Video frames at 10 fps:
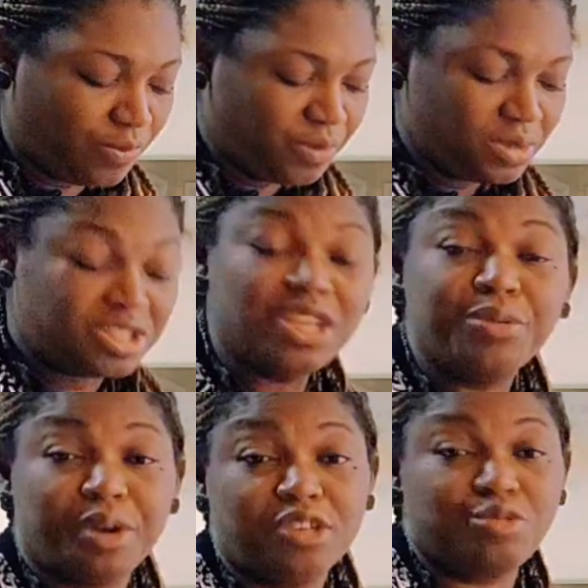
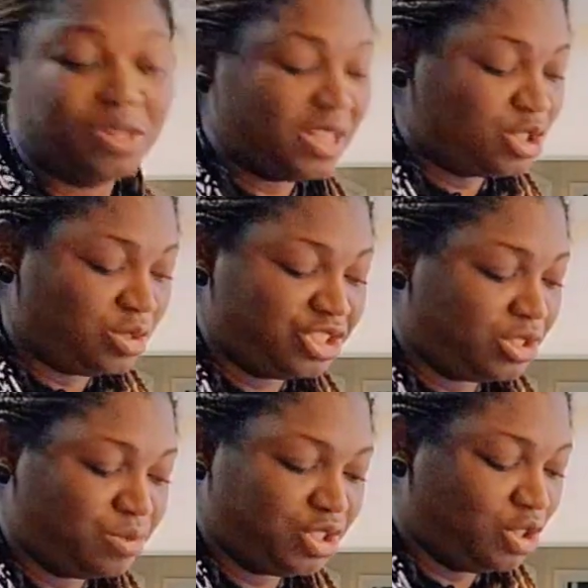serious relationship.
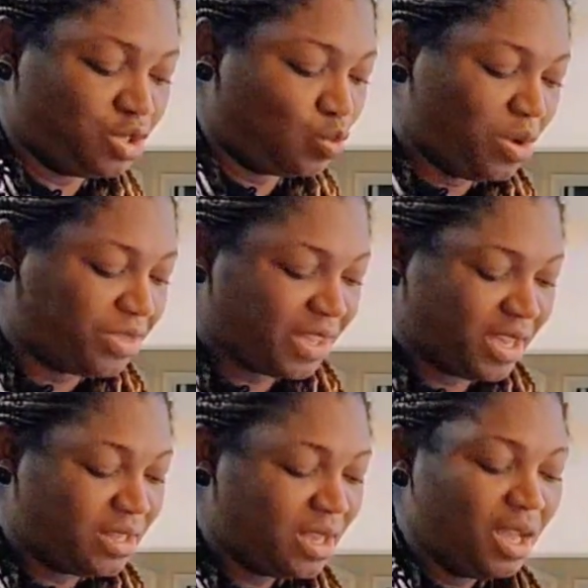She just wanted
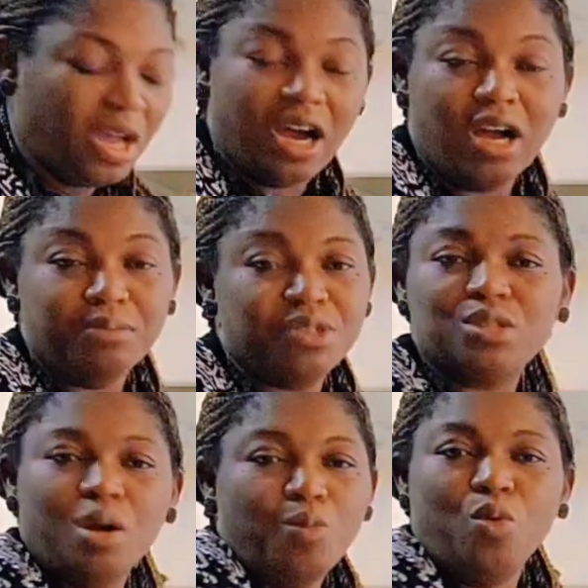
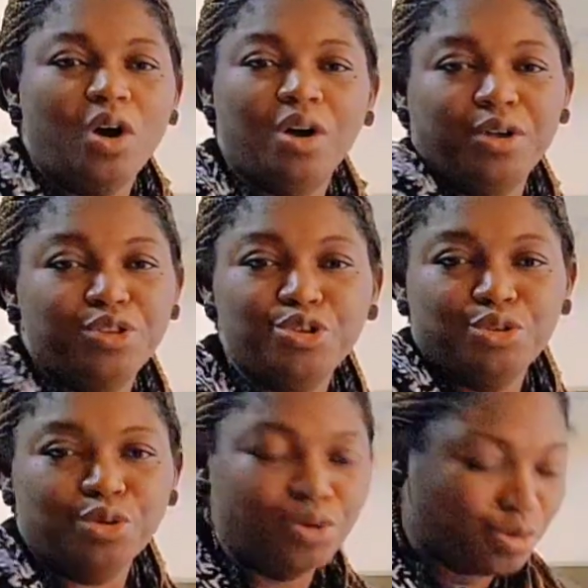someone, you
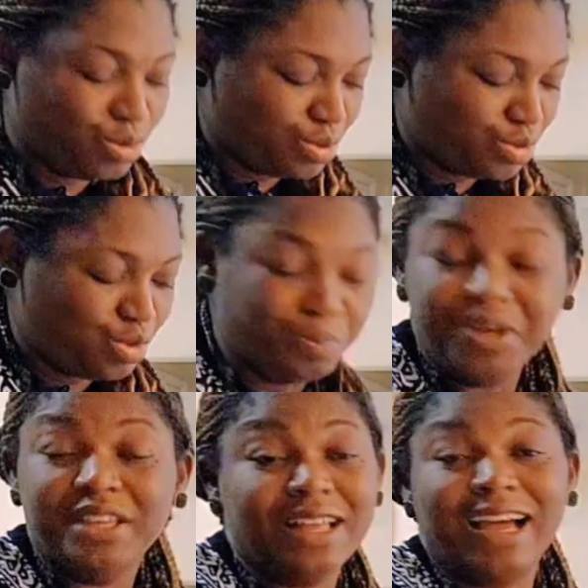know, to be
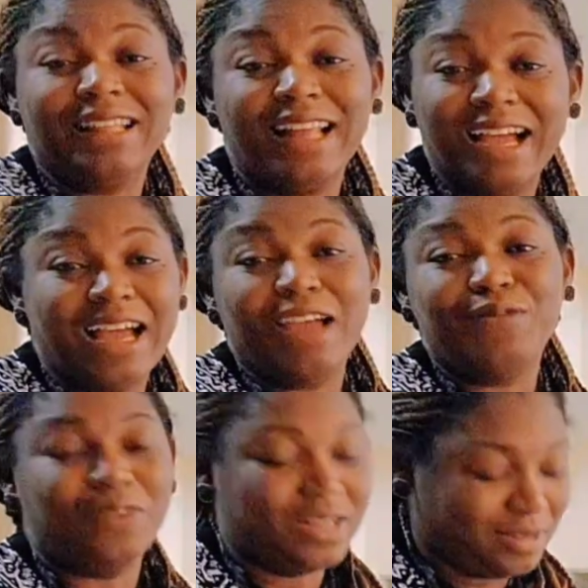in her life,
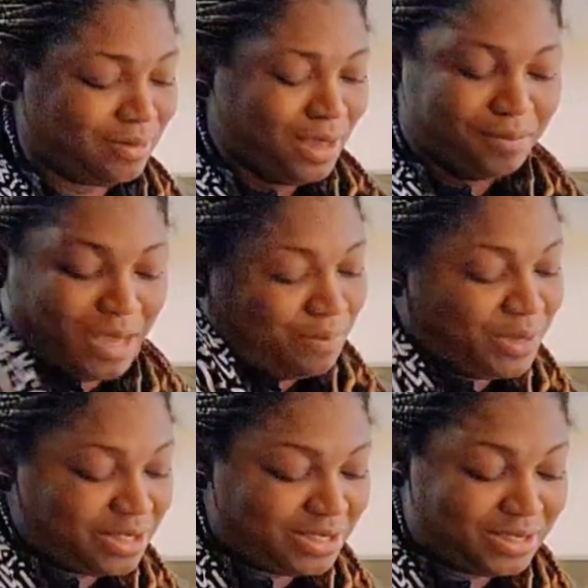and
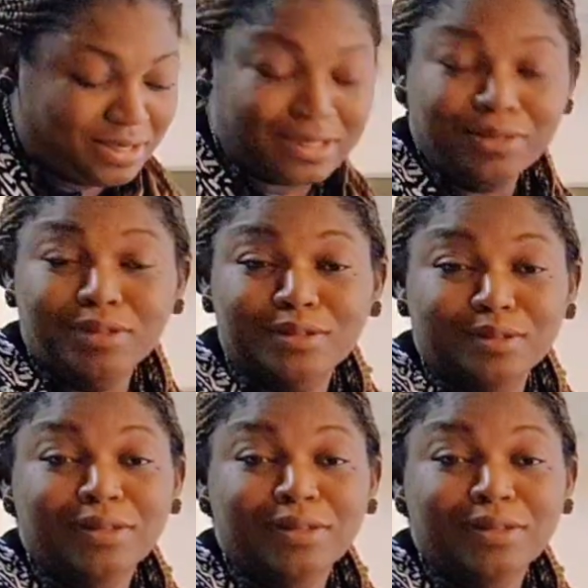maybe she still